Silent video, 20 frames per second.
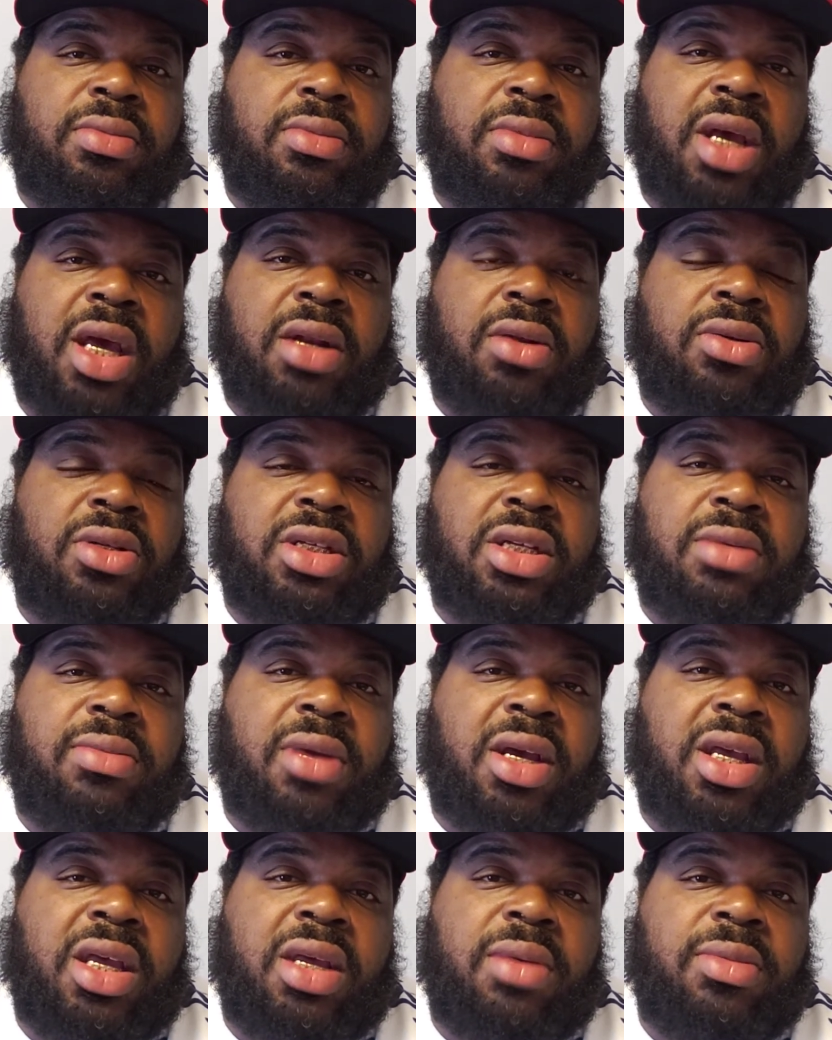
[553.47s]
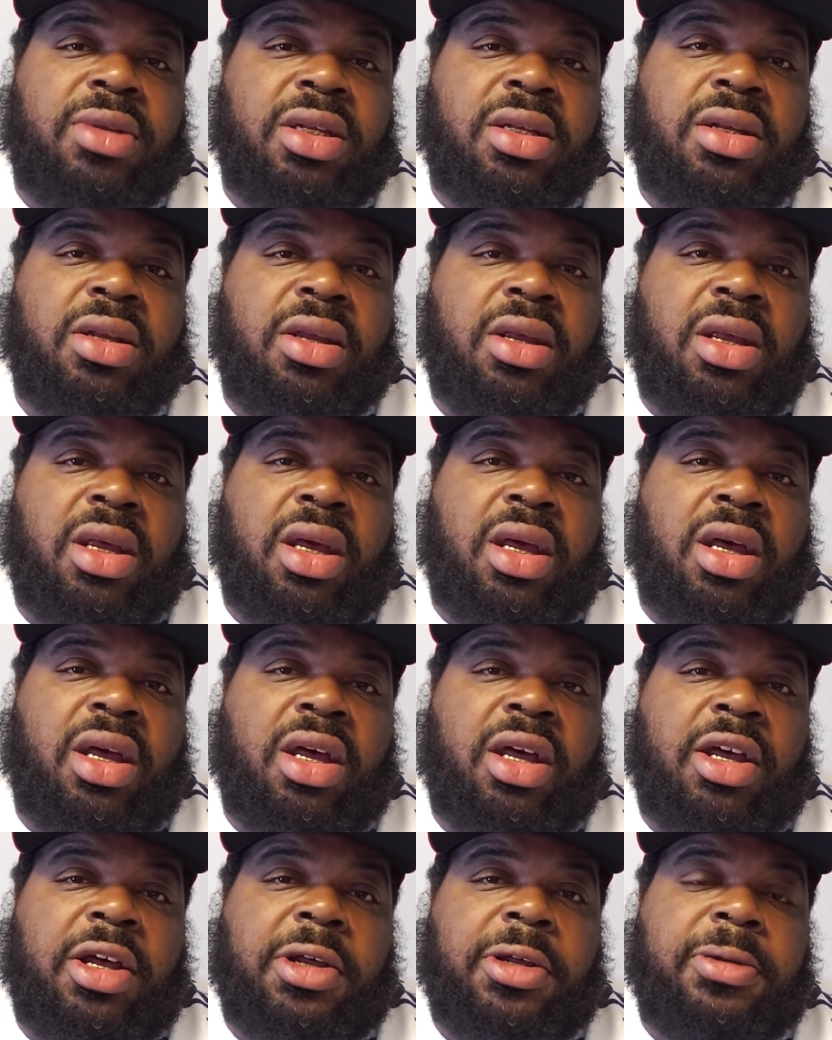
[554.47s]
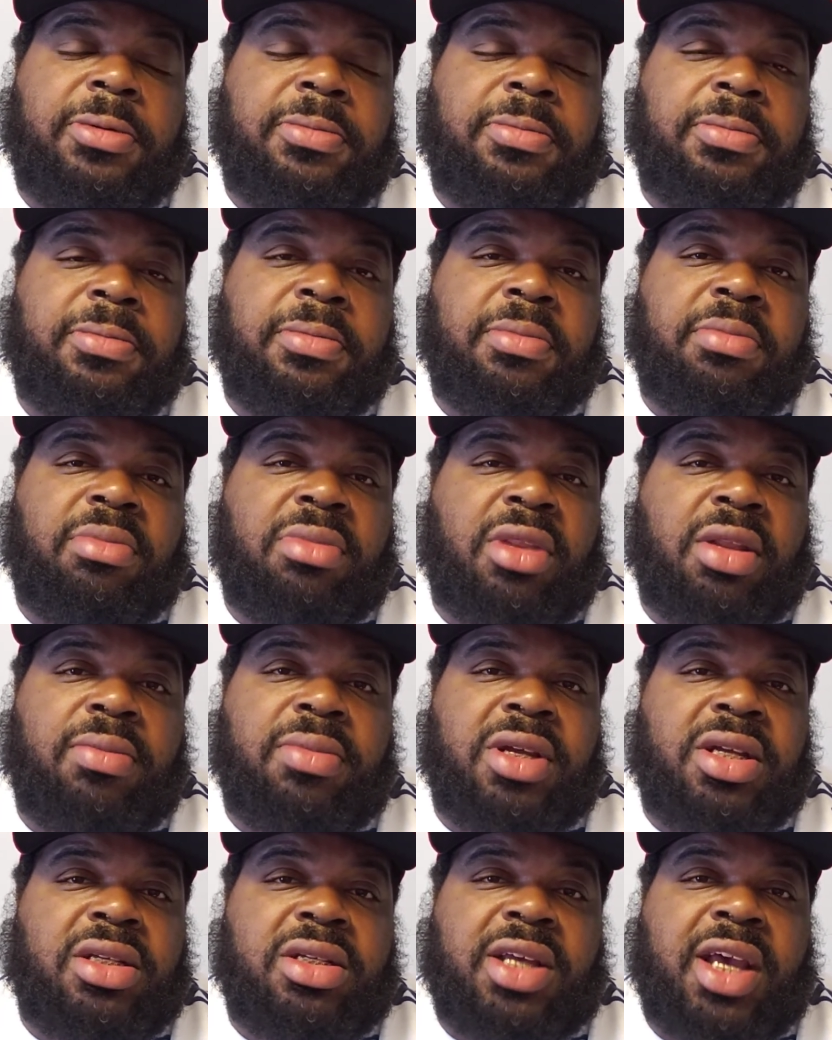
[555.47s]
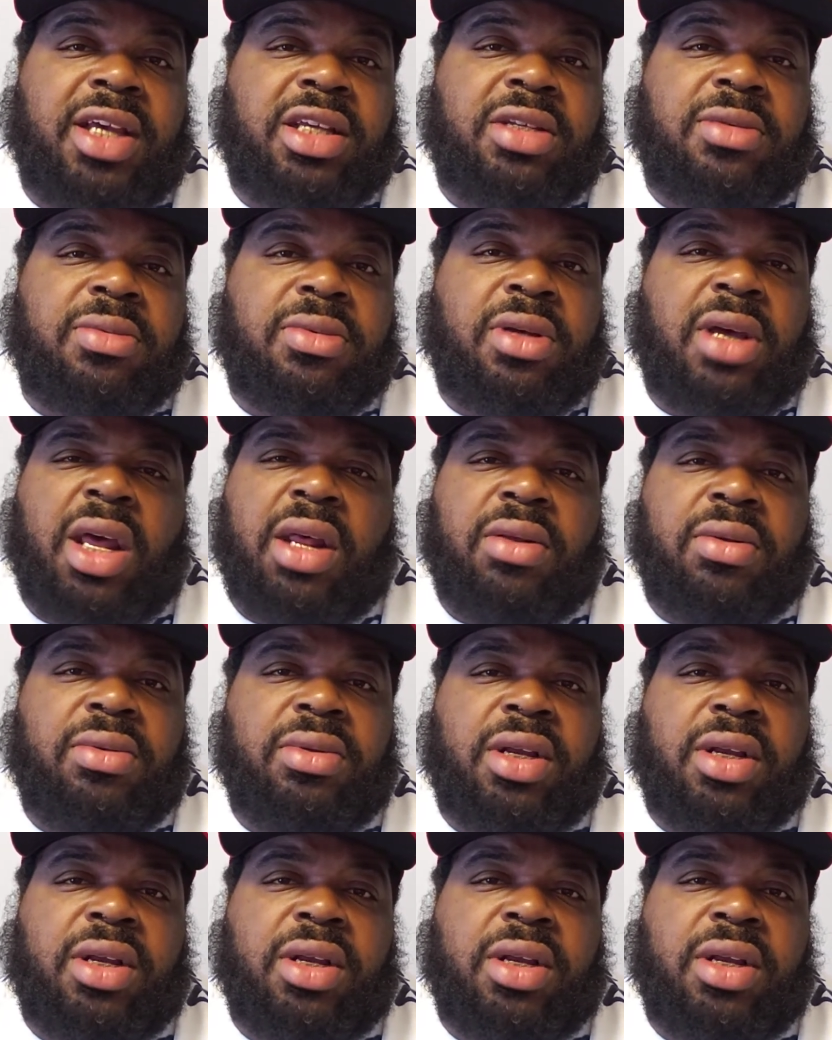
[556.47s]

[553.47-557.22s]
I don't see Miami beating Jacksonville.